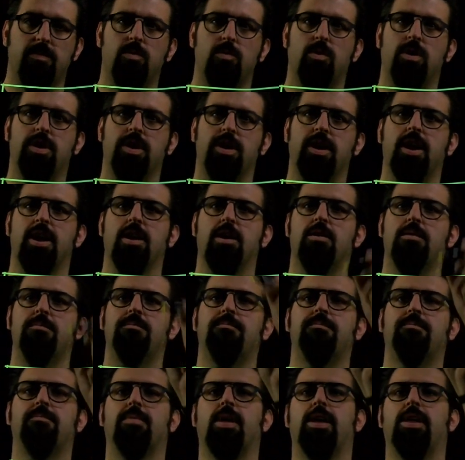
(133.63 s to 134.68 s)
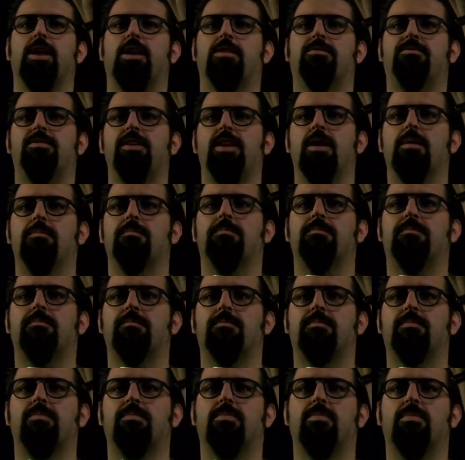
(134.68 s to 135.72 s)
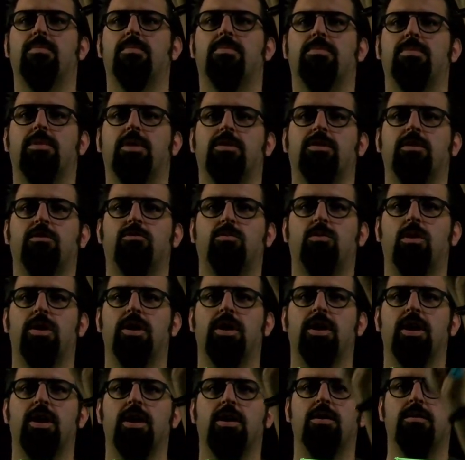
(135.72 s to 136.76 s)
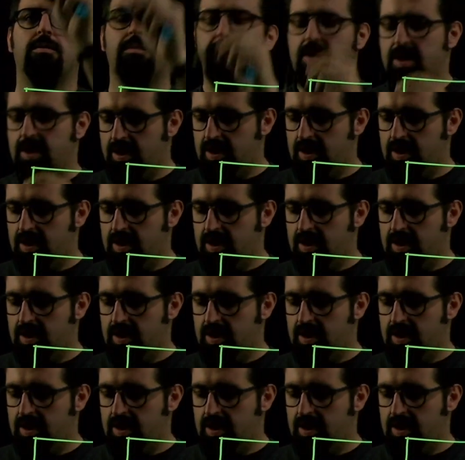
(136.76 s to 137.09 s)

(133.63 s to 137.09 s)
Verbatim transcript: running here, and that V M that is running here